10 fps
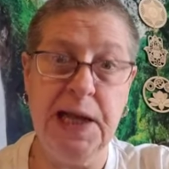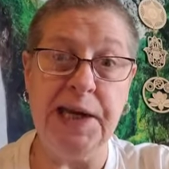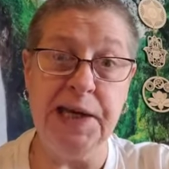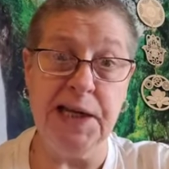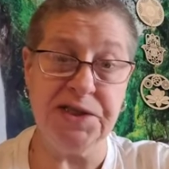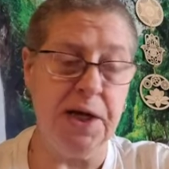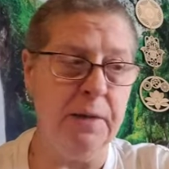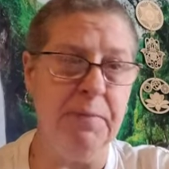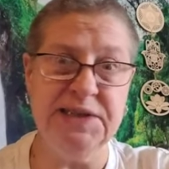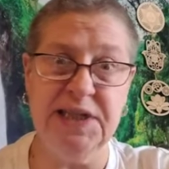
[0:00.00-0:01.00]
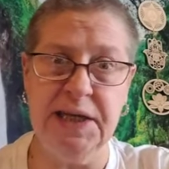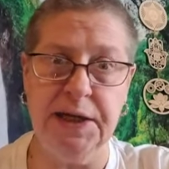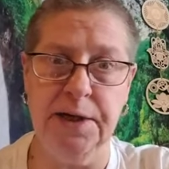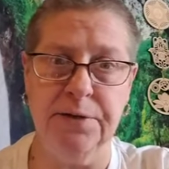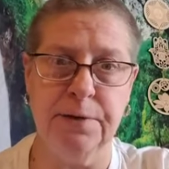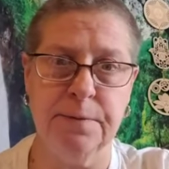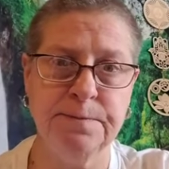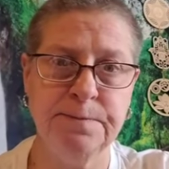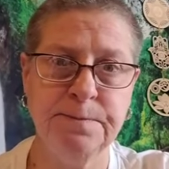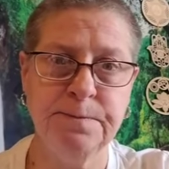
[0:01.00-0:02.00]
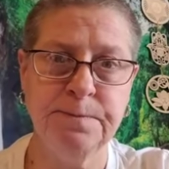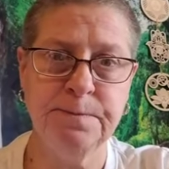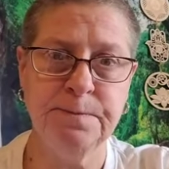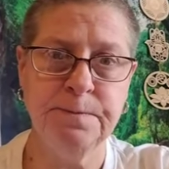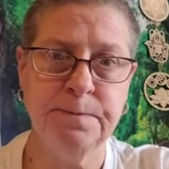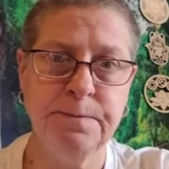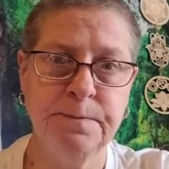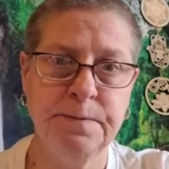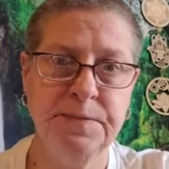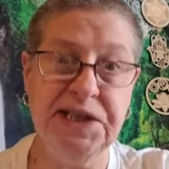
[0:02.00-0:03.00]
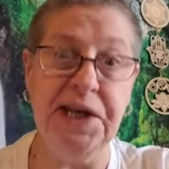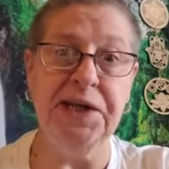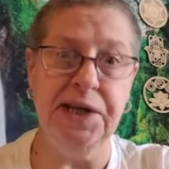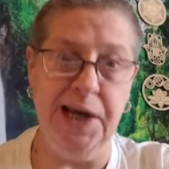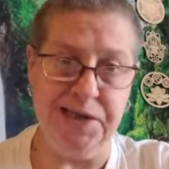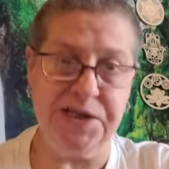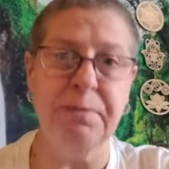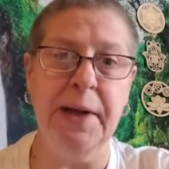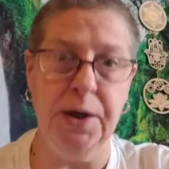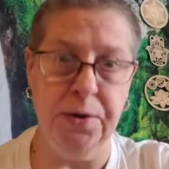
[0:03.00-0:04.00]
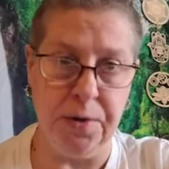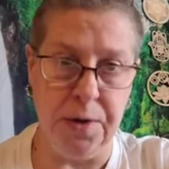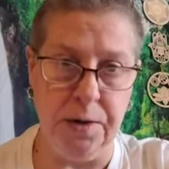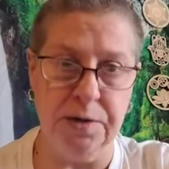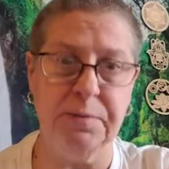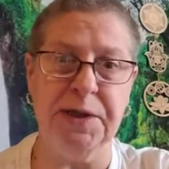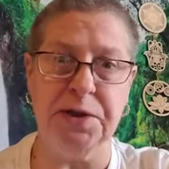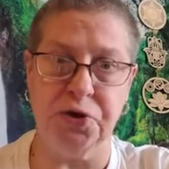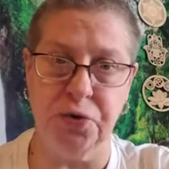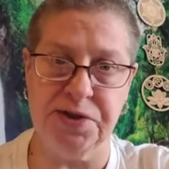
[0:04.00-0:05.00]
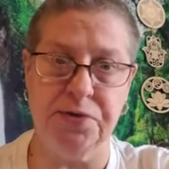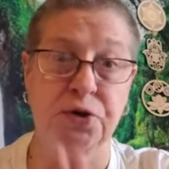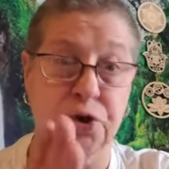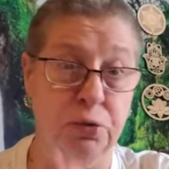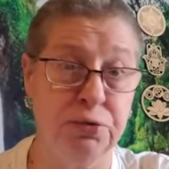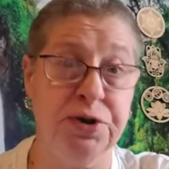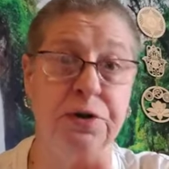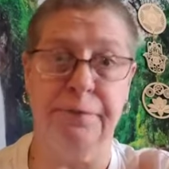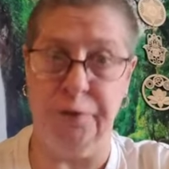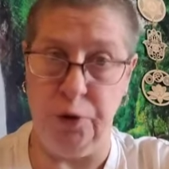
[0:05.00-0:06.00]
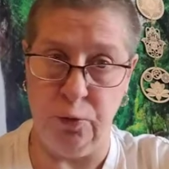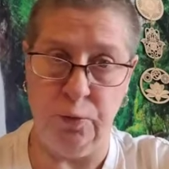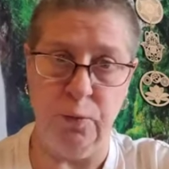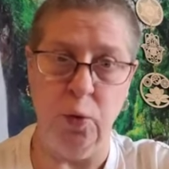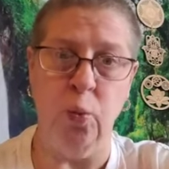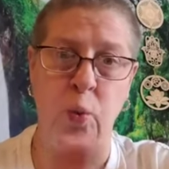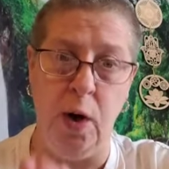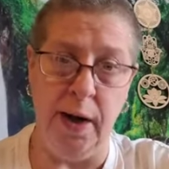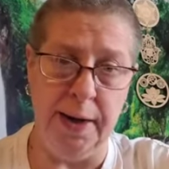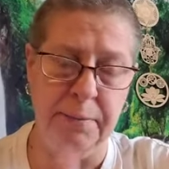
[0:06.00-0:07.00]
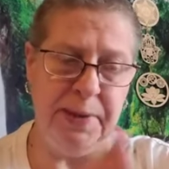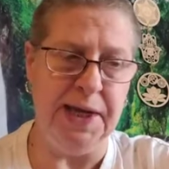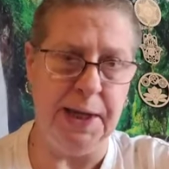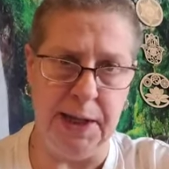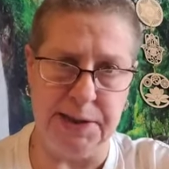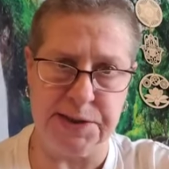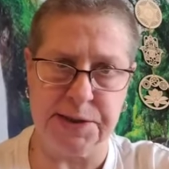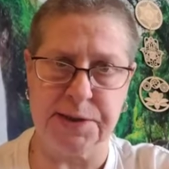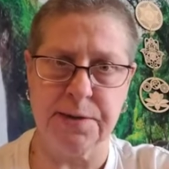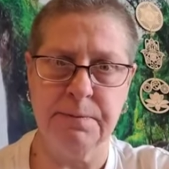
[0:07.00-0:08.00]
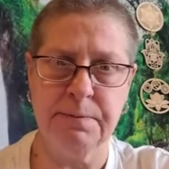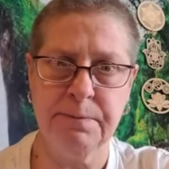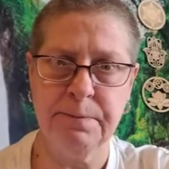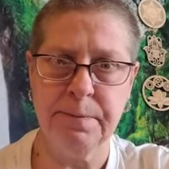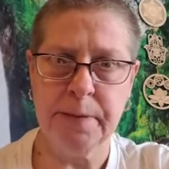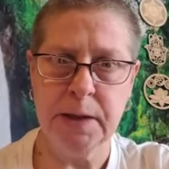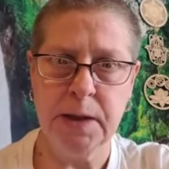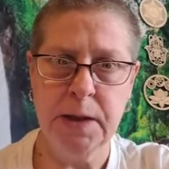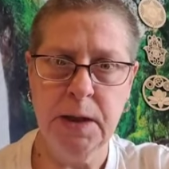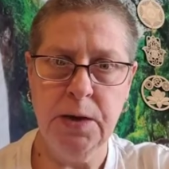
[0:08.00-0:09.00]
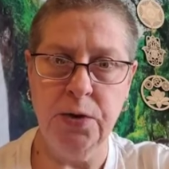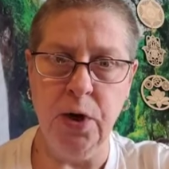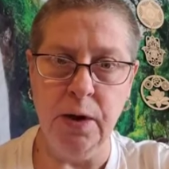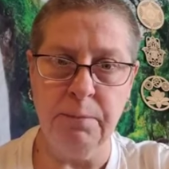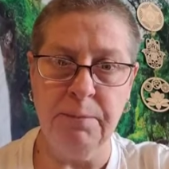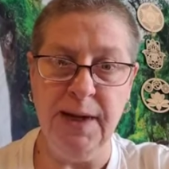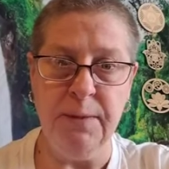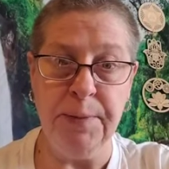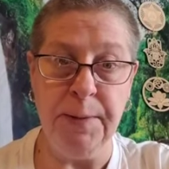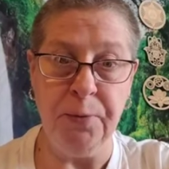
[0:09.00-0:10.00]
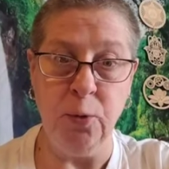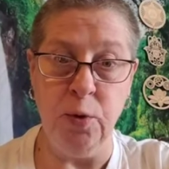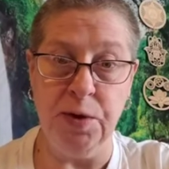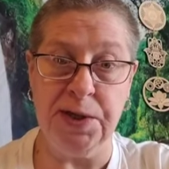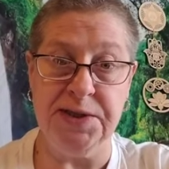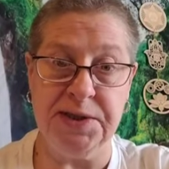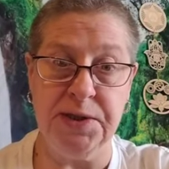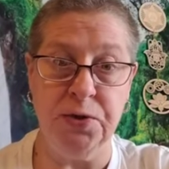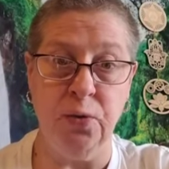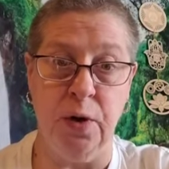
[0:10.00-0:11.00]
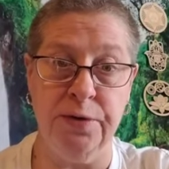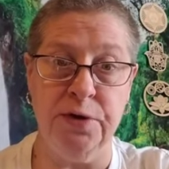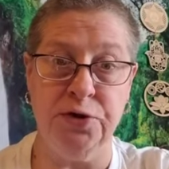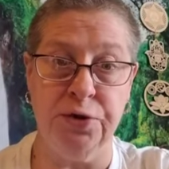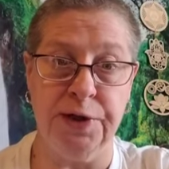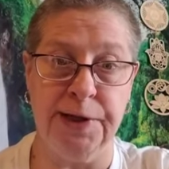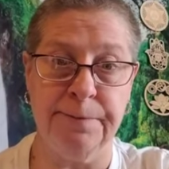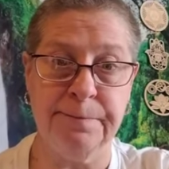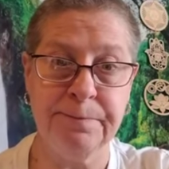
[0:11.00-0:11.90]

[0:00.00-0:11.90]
And yes, I am unlike another. And yes, many are called, but the chosen are few. Why? Because not many people will continue on the journey